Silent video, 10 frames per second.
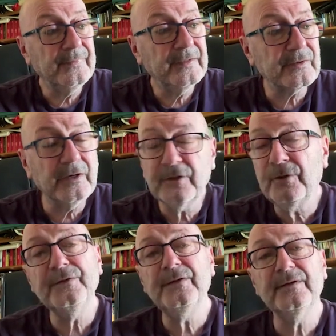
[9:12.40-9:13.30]
So I
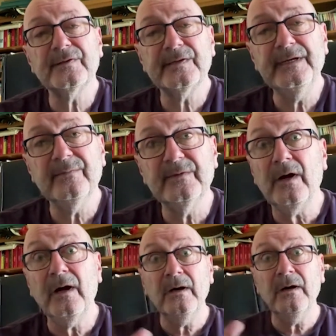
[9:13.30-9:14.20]
couldn't see them as,
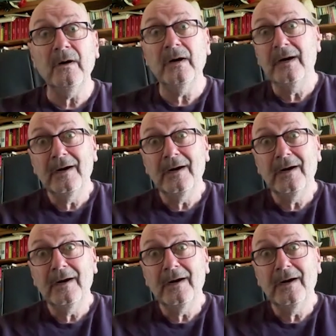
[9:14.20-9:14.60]
oh,